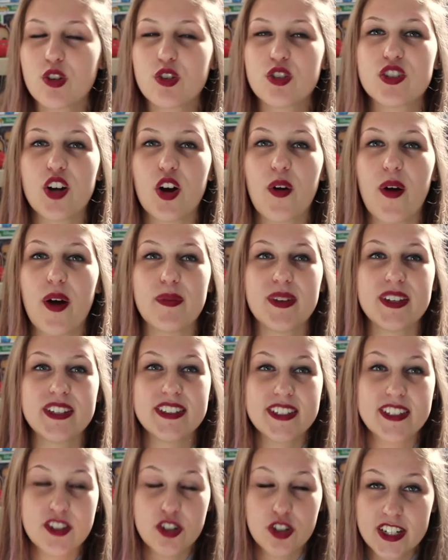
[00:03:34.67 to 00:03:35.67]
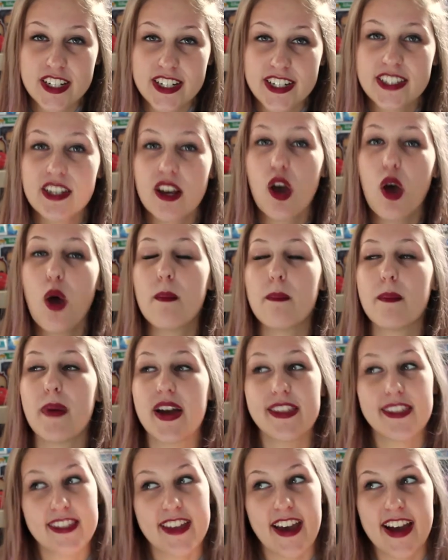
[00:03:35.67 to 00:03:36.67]
So I'm intrigued
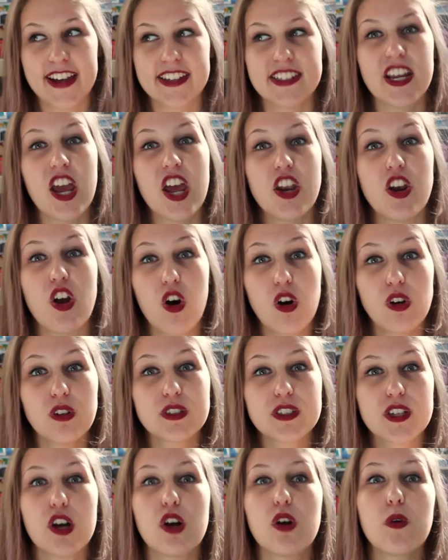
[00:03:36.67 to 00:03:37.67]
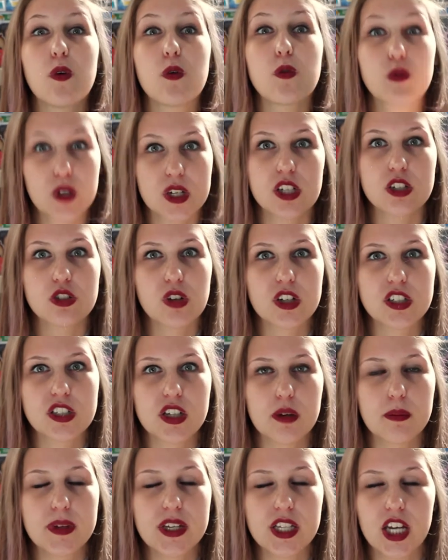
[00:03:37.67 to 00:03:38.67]
by that and also reconstructing
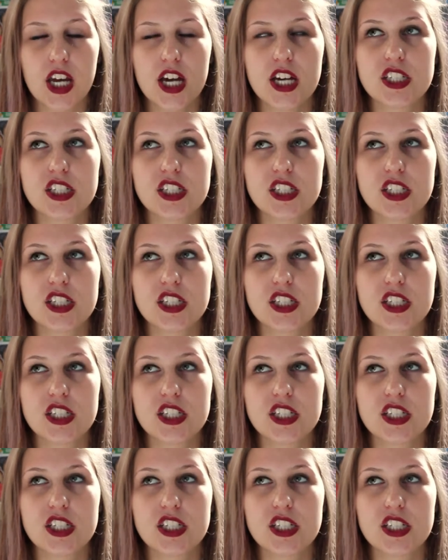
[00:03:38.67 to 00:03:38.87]
Amelia.